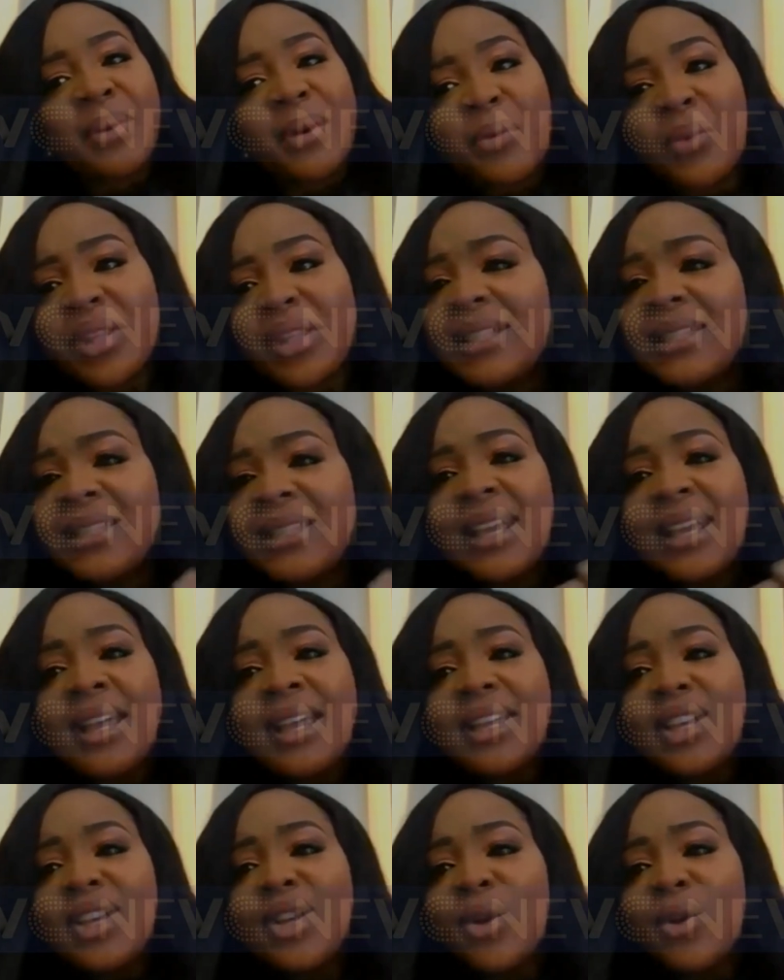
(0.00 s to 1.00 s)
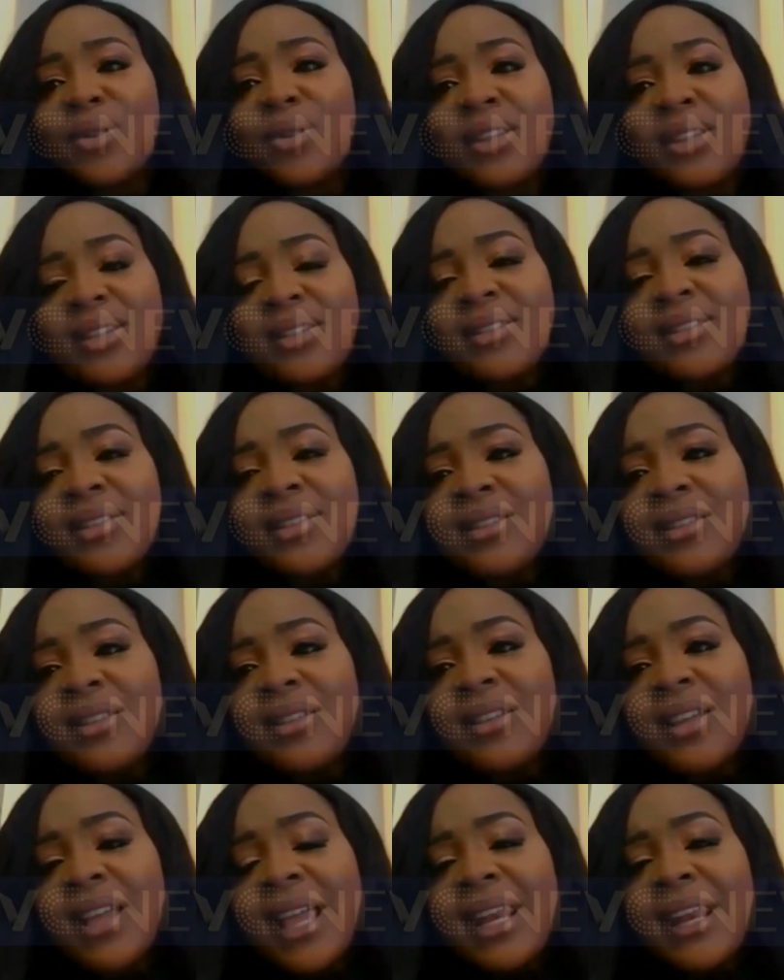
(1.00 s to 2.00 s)
But with these, the
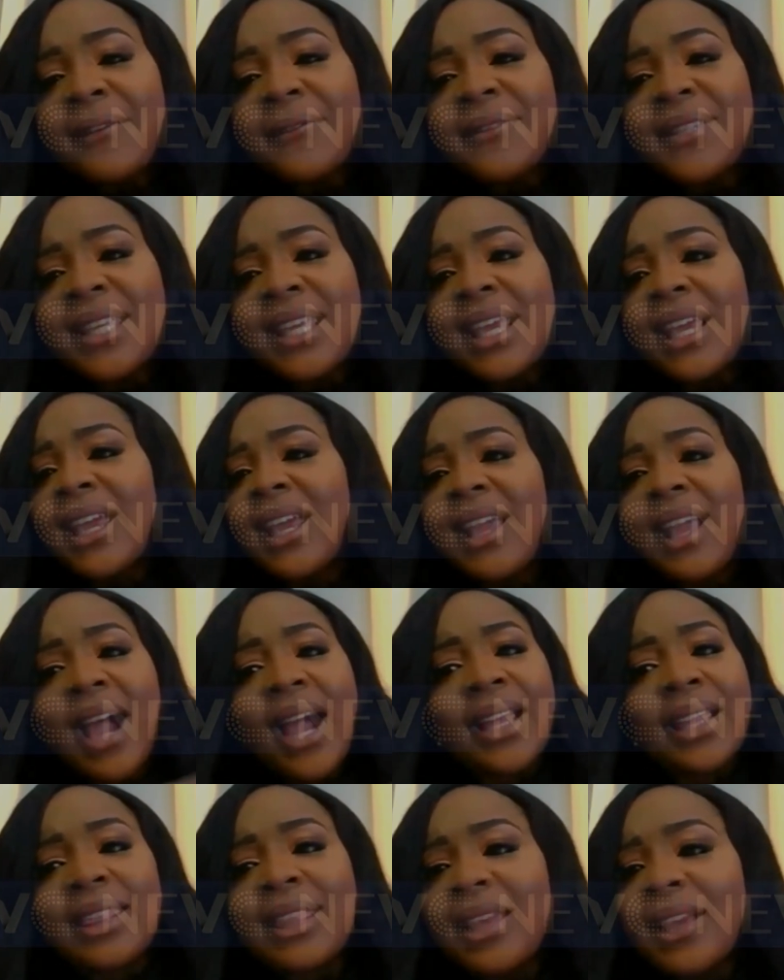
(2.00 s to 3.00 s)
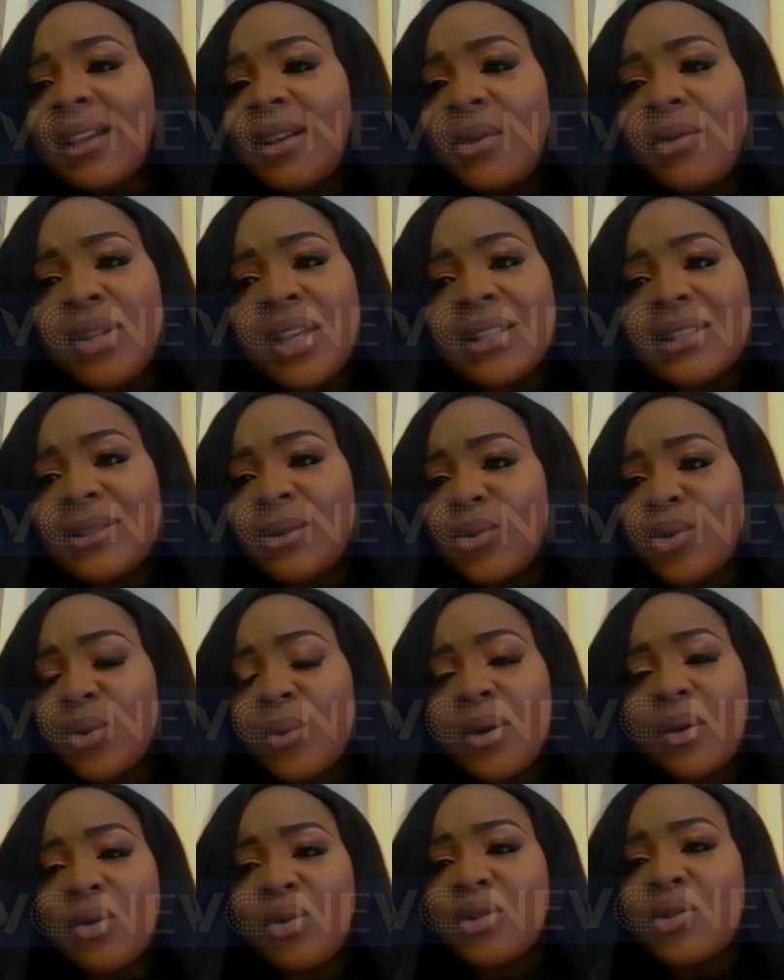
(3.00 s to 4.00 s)
NFTA, I think it's
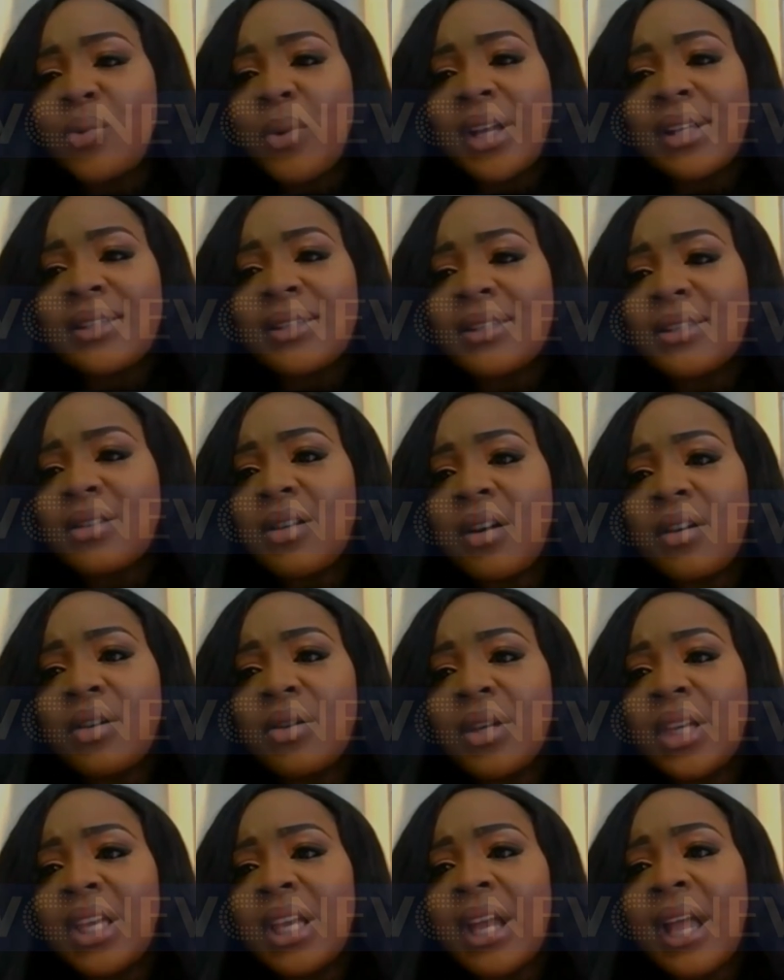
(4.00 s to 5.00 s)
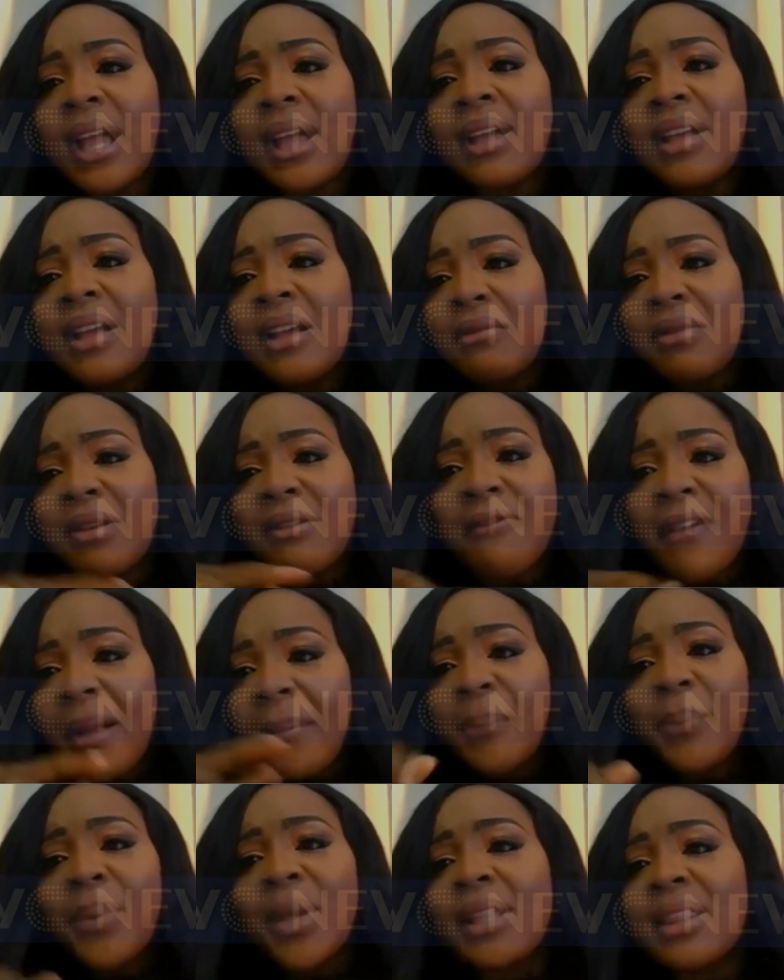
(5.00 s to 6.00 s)
also a good way to start looking at
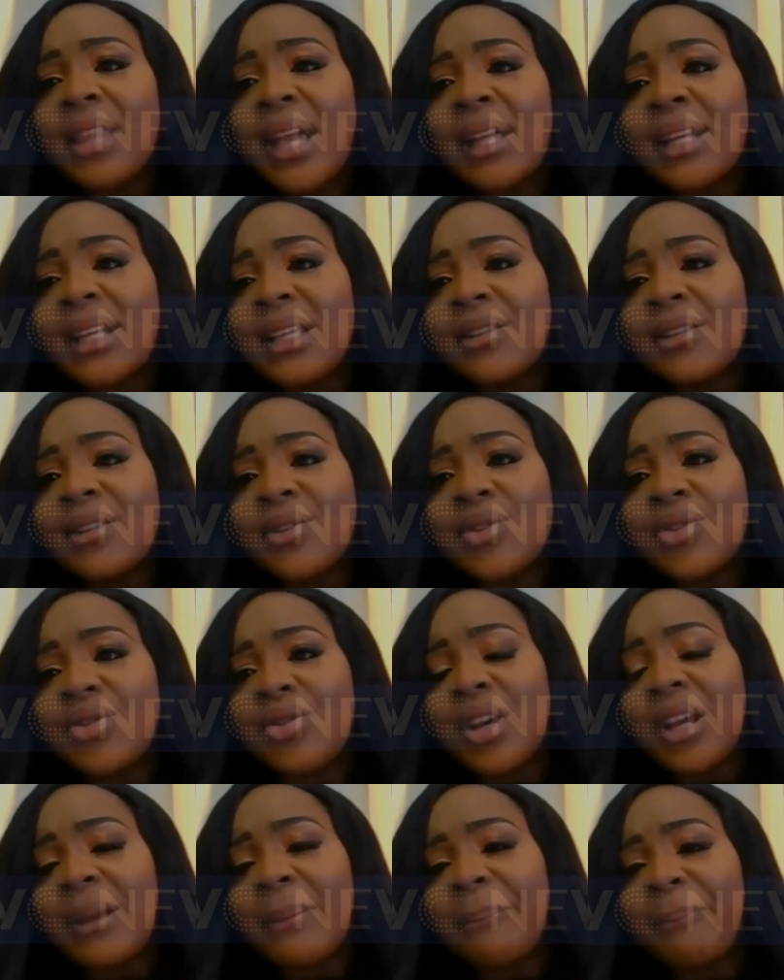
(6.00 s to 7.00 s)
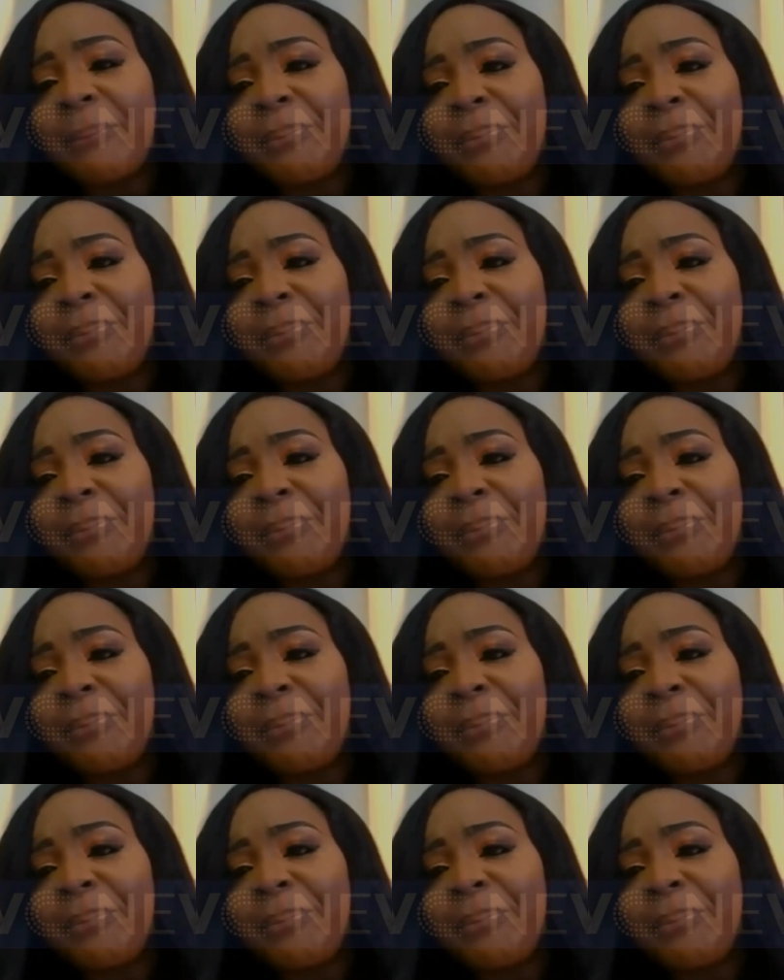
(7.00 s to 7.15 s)
revamping that industry.